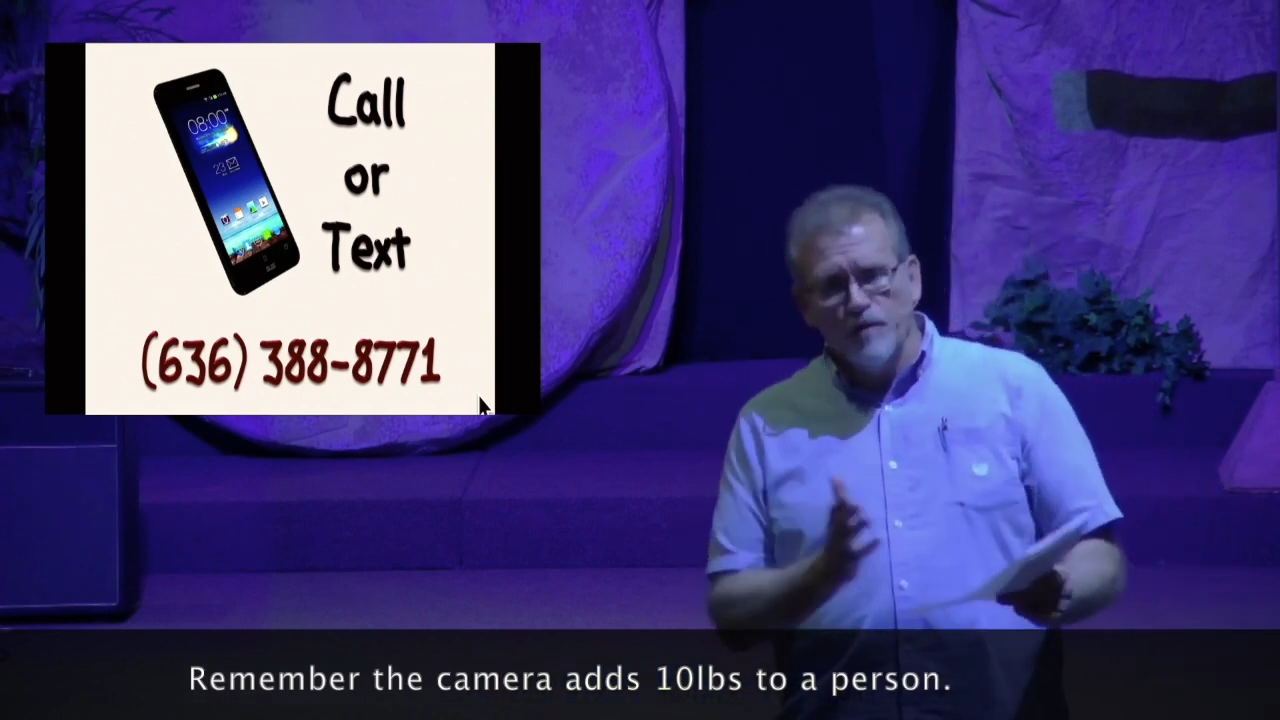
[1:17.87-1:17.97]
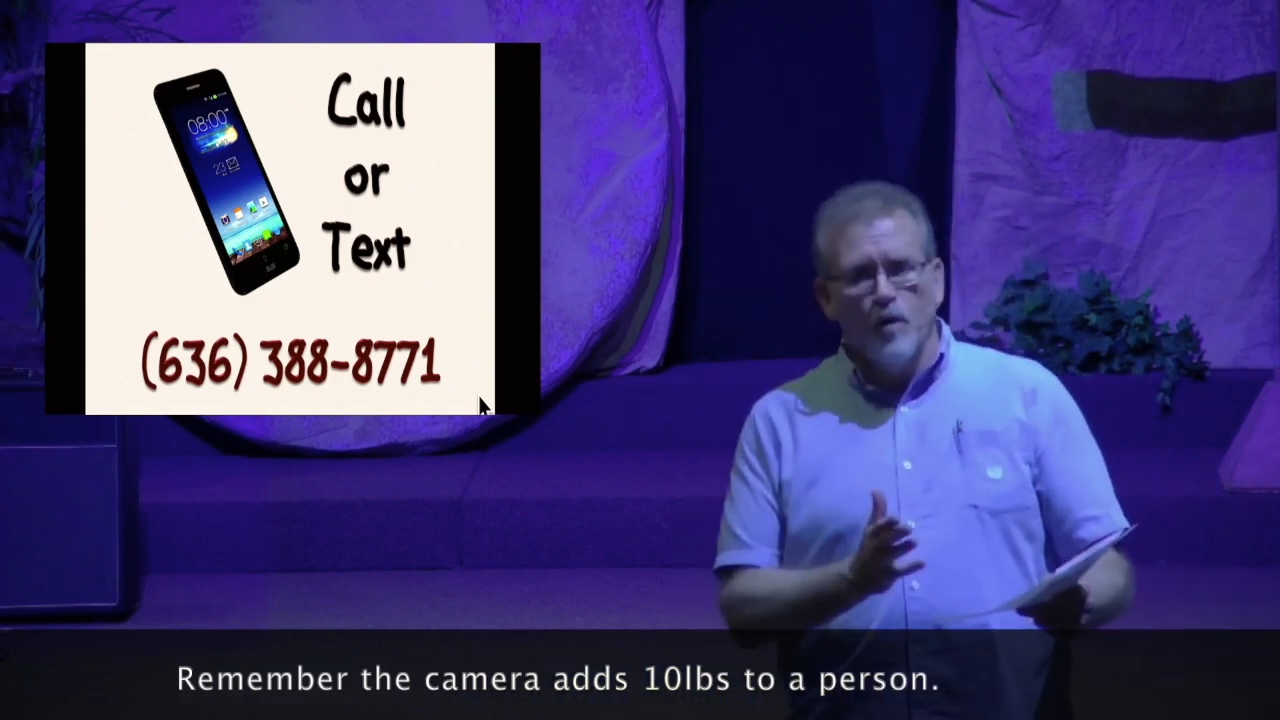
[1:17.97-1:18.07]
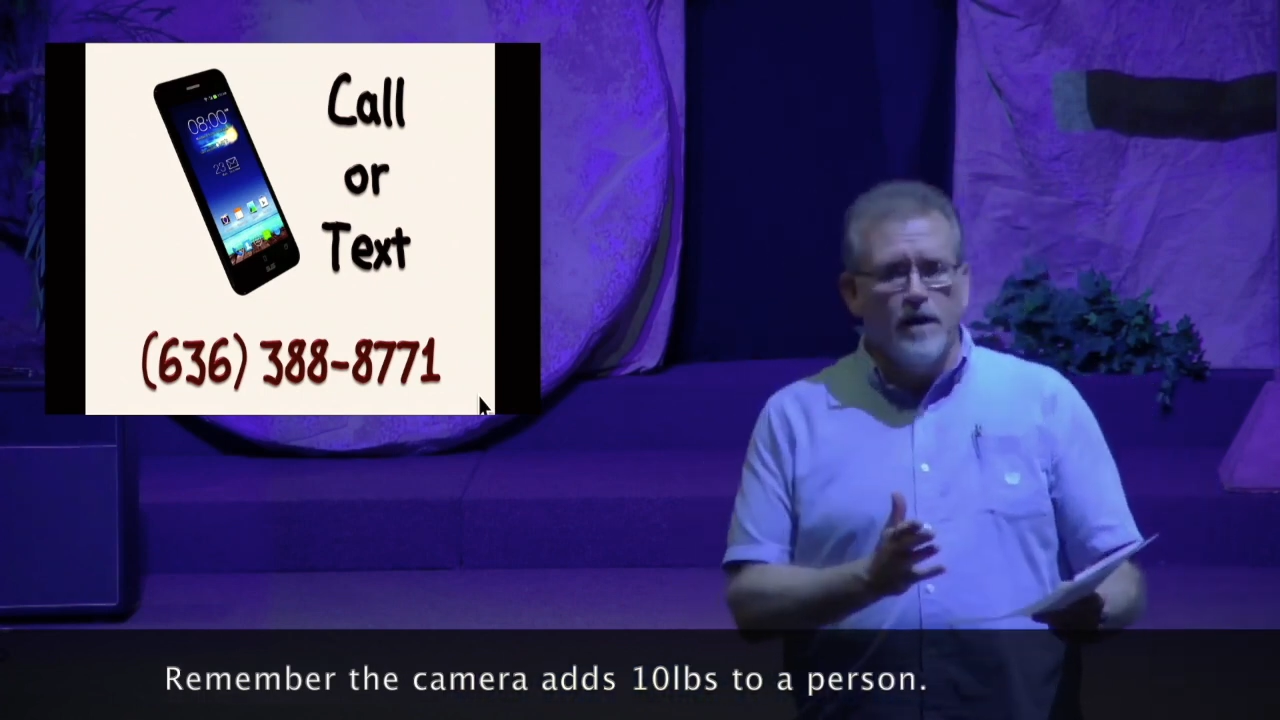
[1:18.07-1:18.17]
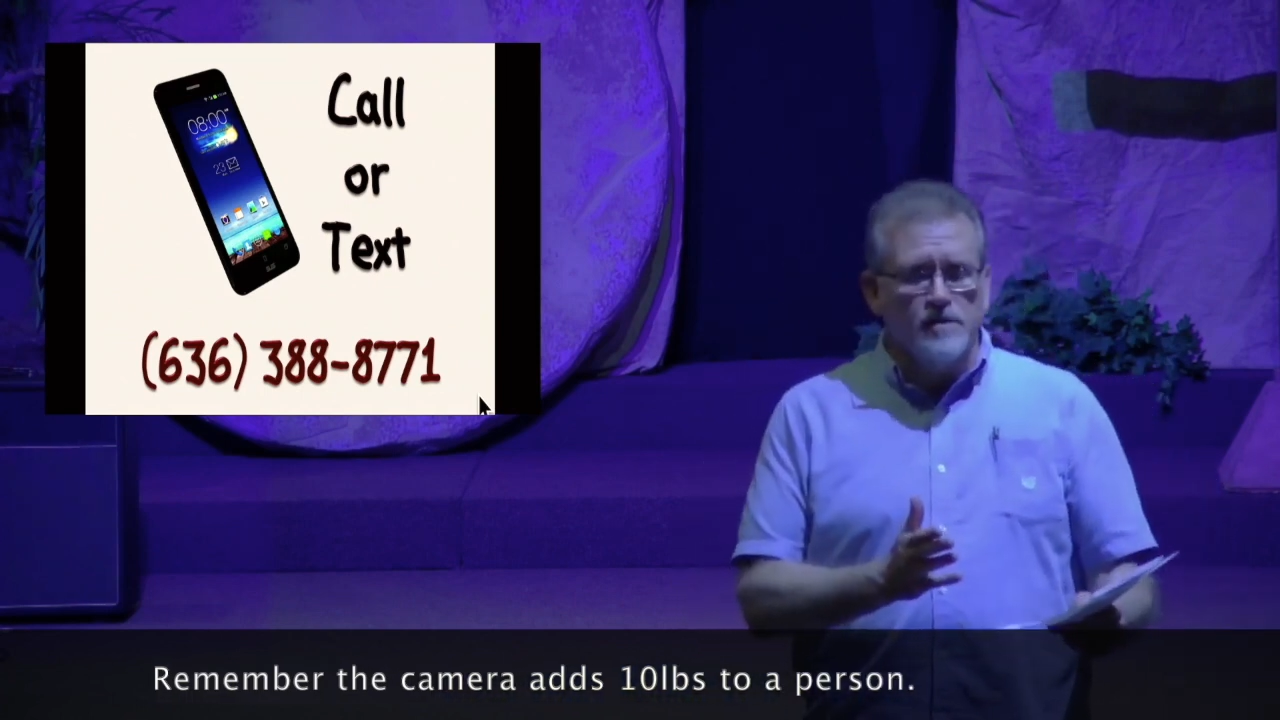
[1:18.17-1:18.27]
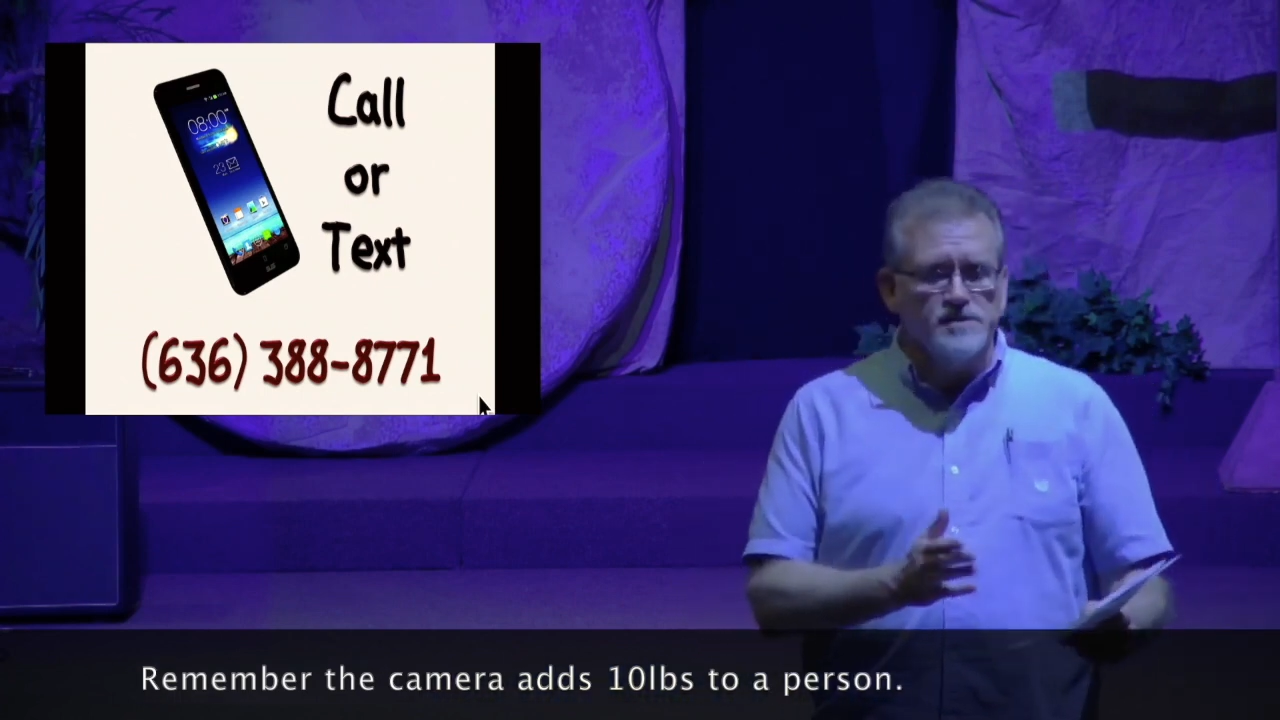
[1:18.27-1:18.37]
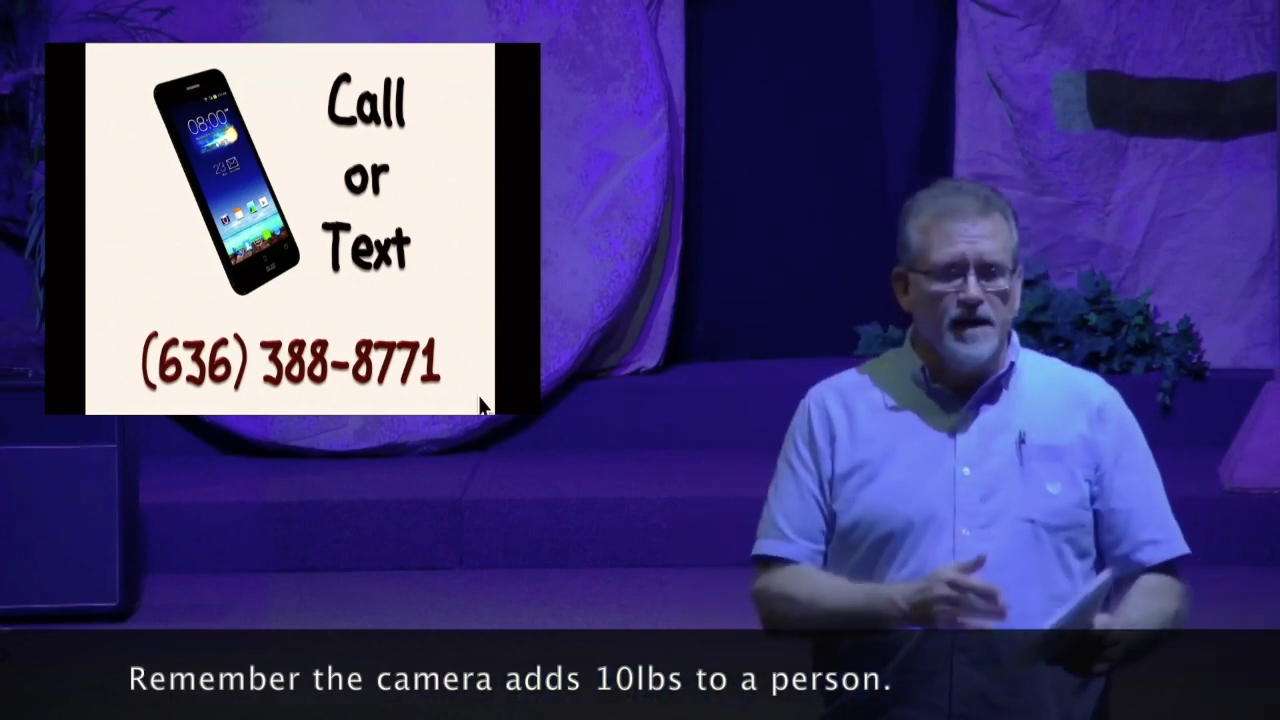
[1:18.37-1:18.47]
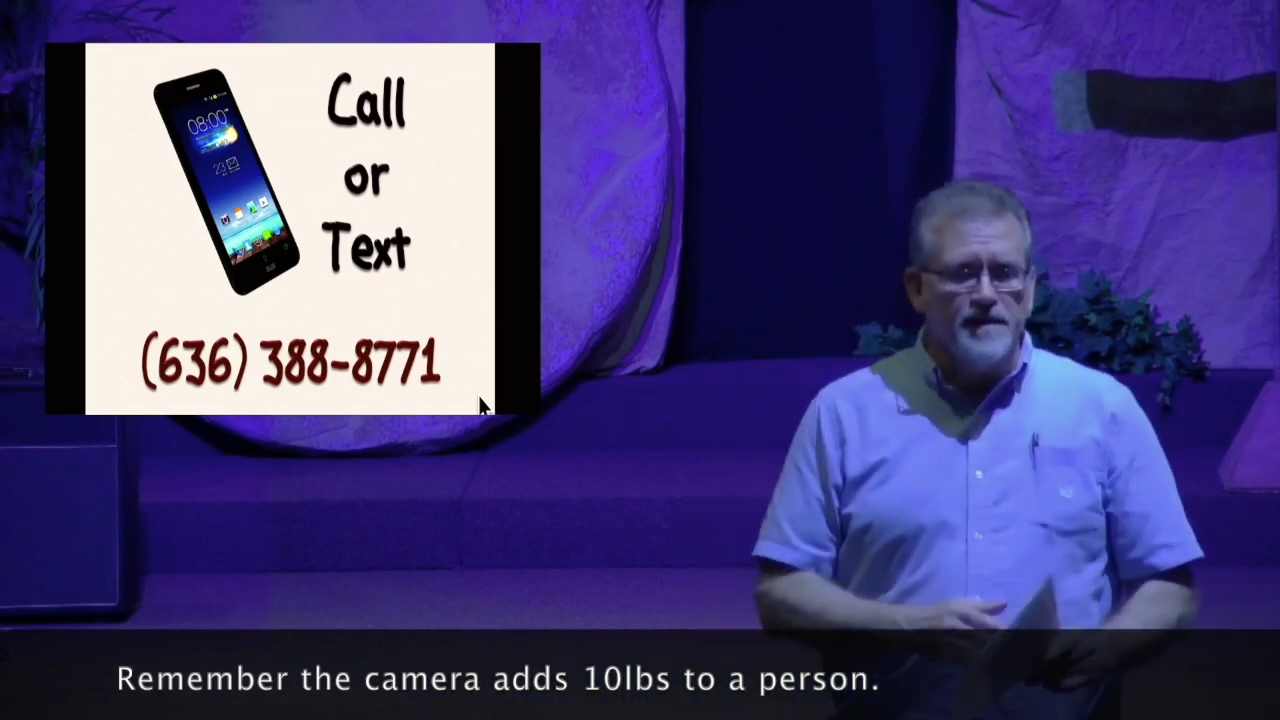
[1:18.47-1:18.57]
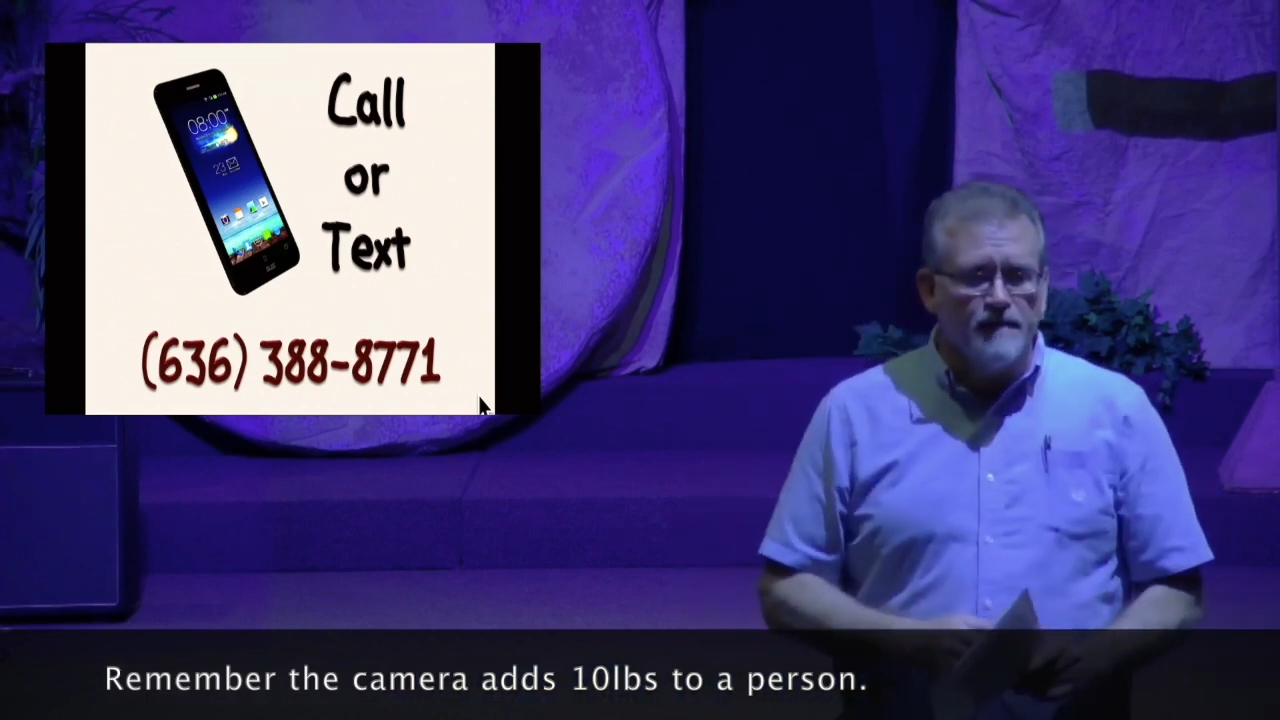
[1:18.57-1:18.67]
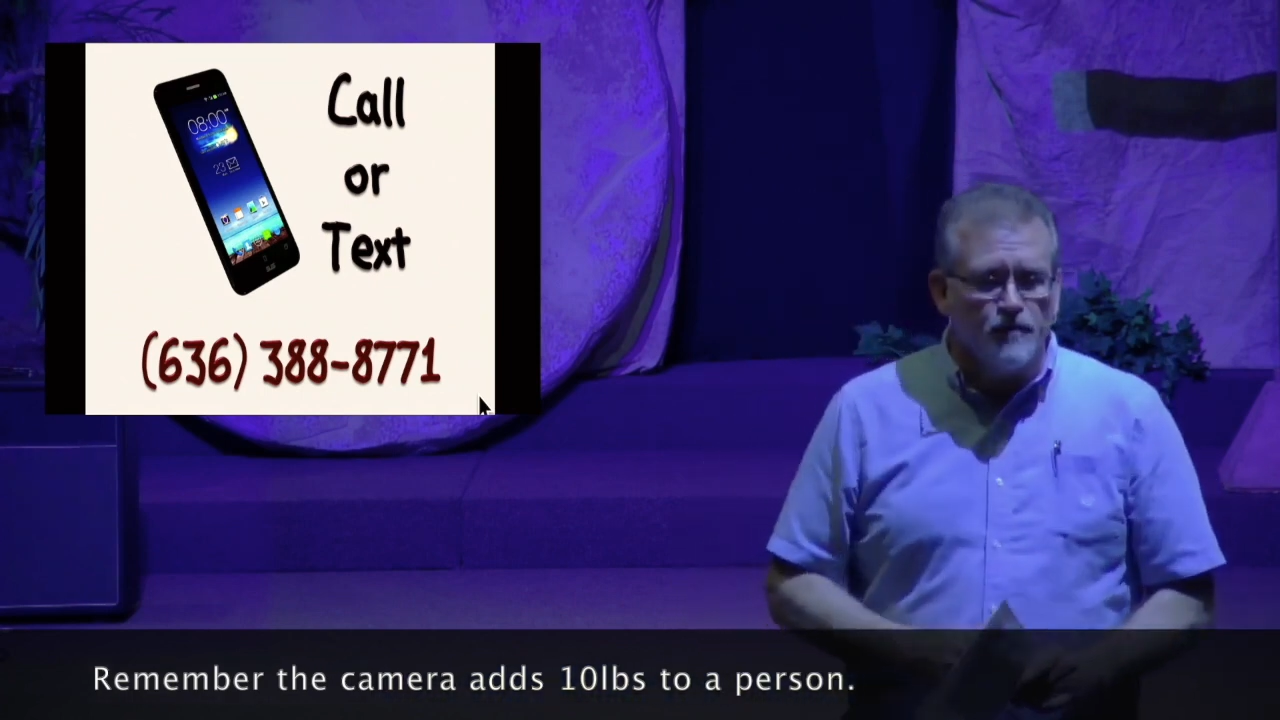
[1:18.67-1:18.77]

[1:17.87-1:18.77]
if you want, I'll sign